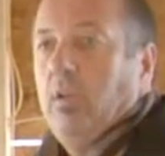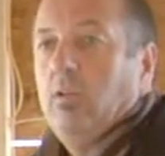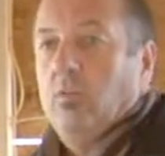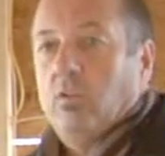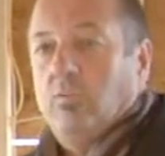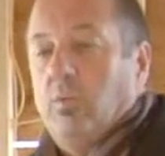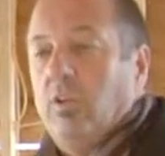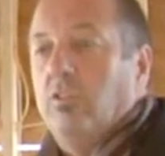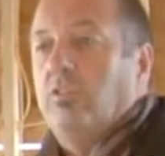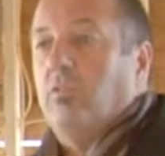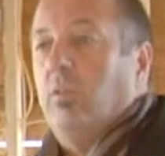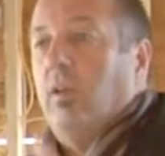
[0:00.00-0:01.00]
Doors and
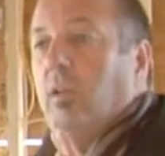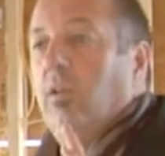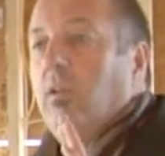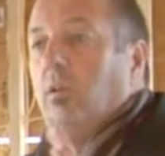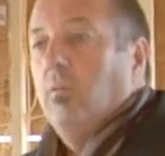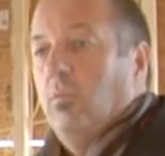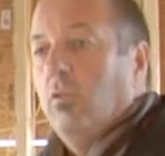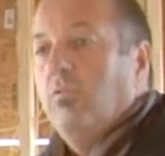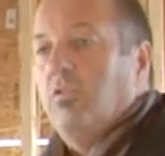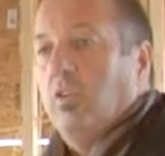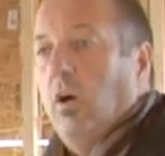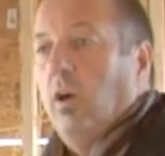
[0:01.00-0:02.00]
windows are in,
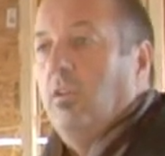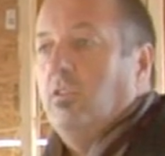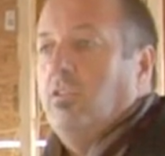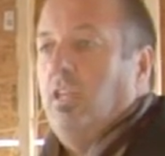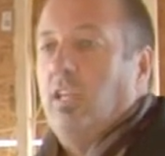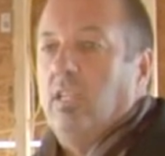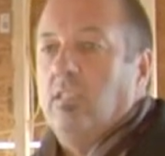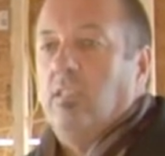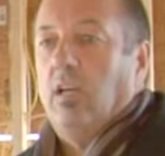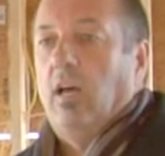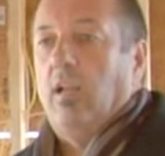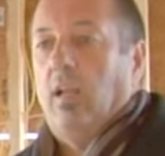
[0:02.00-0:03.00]
roof's on, sheeting's
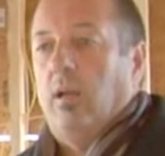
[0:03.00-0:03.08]
done,